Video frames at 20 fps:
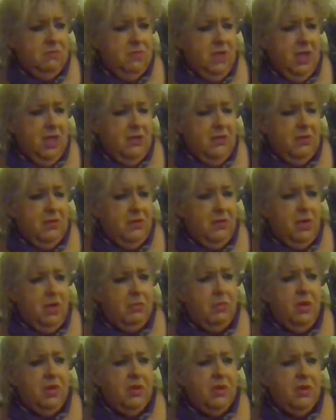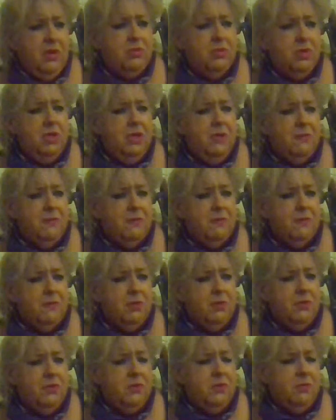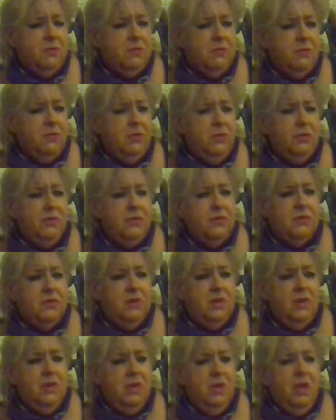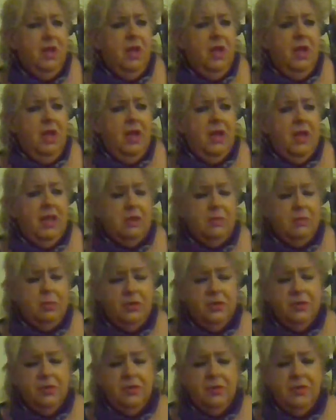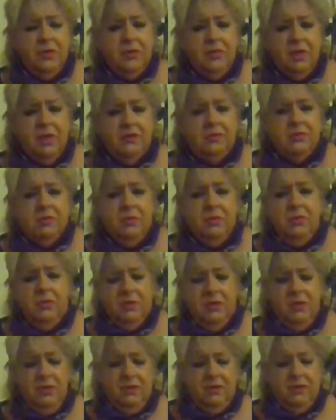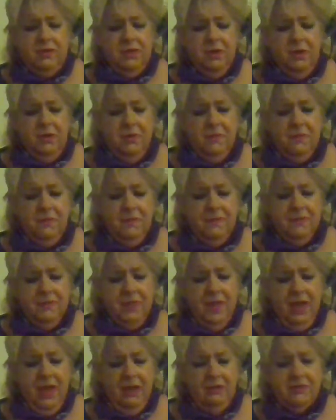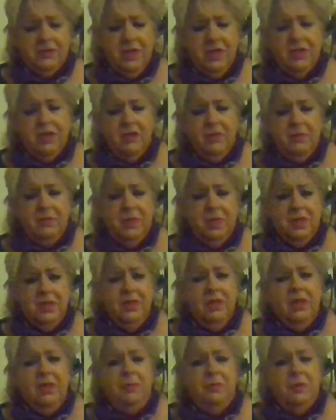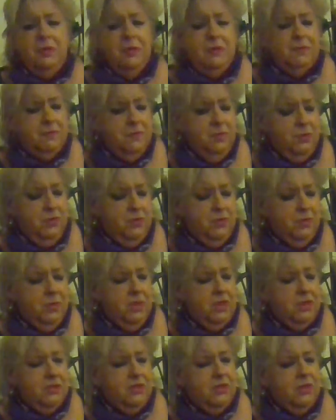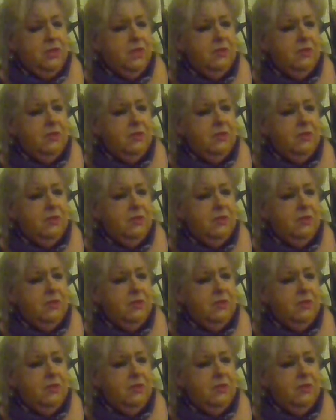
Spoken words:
I don't know, I bought 3 different frozen fruits, and I can put those in my smoothies, so I've taken a big leap in the fruit direction.